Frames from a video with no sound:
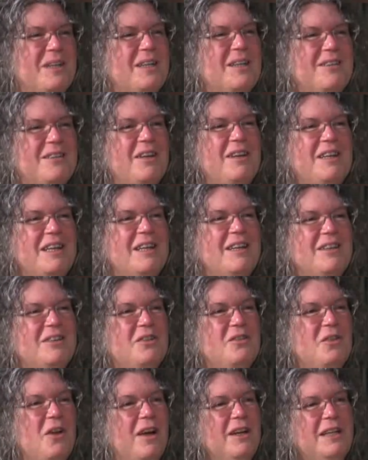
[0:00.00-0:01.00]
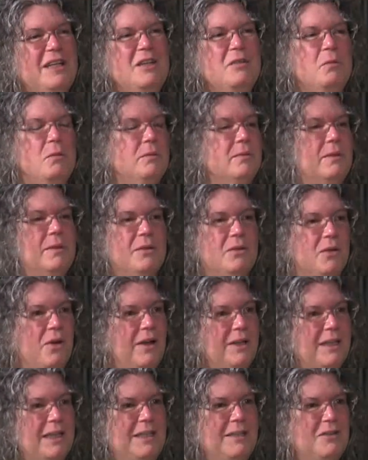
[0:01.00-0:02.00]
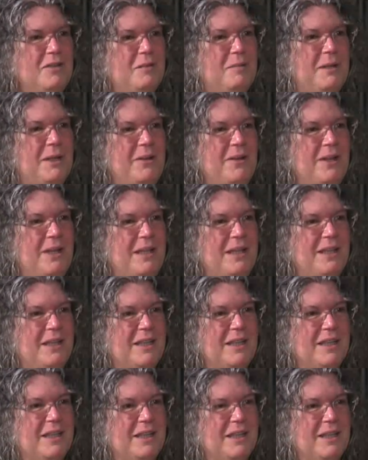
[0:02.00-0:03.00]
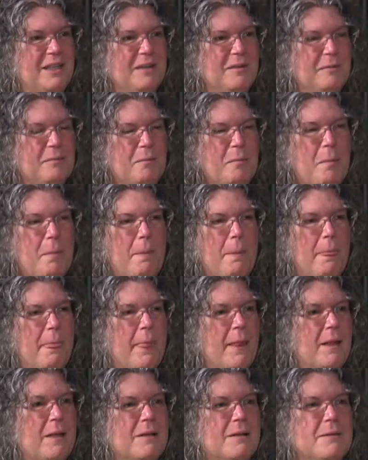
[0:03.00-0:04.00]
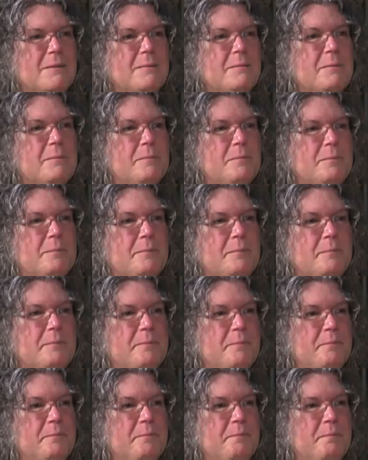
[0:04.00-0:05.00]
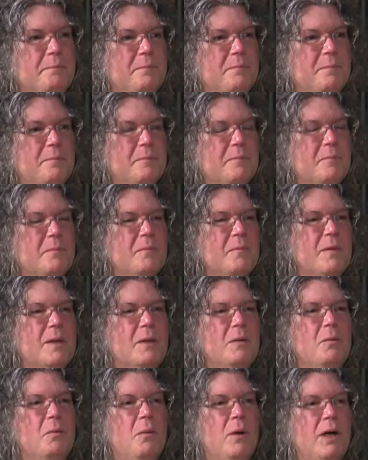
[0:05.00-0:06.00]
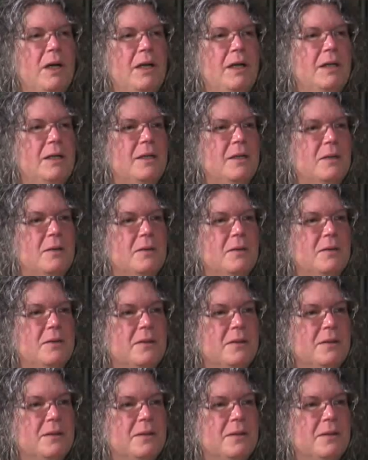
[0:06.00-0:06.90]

there's yes. a, talking to talking to spirit. Talking to spirit. Spirit was the real world for me growing up. I'm oh. dyslexic and